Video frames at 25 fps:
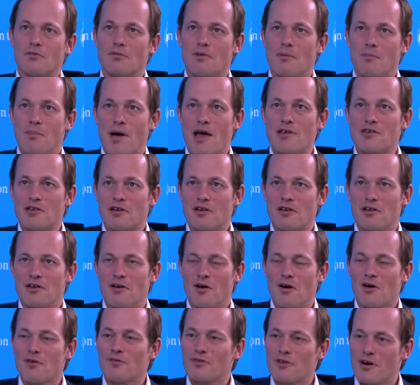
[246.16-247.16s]
basically
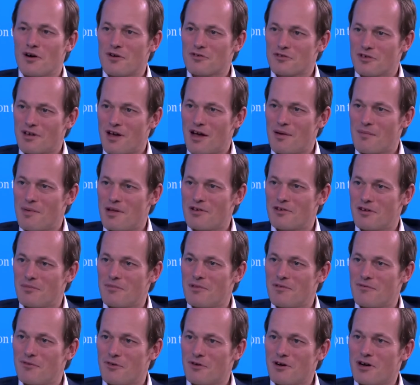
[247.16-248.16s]
all of those I mentioned
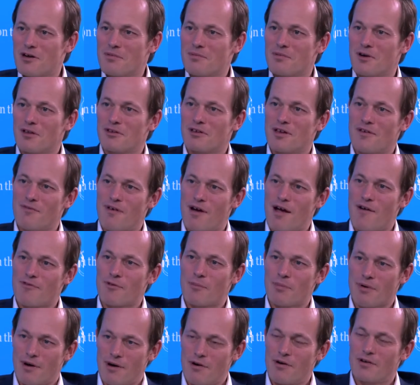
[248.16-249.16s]
before, but if I have to
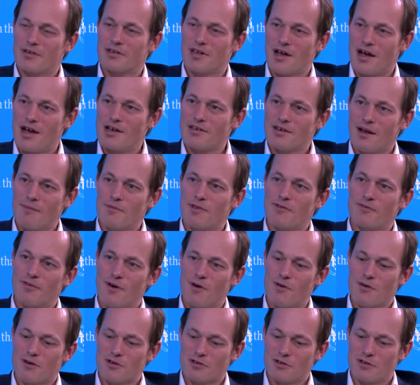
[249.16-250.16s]
prioritize, I would
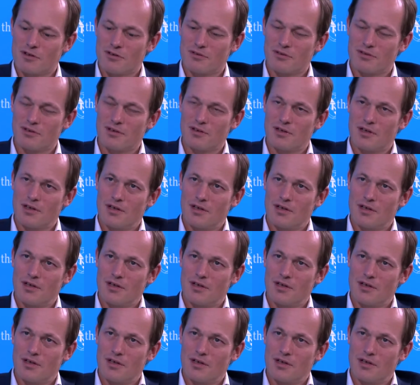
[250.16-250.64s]
focus on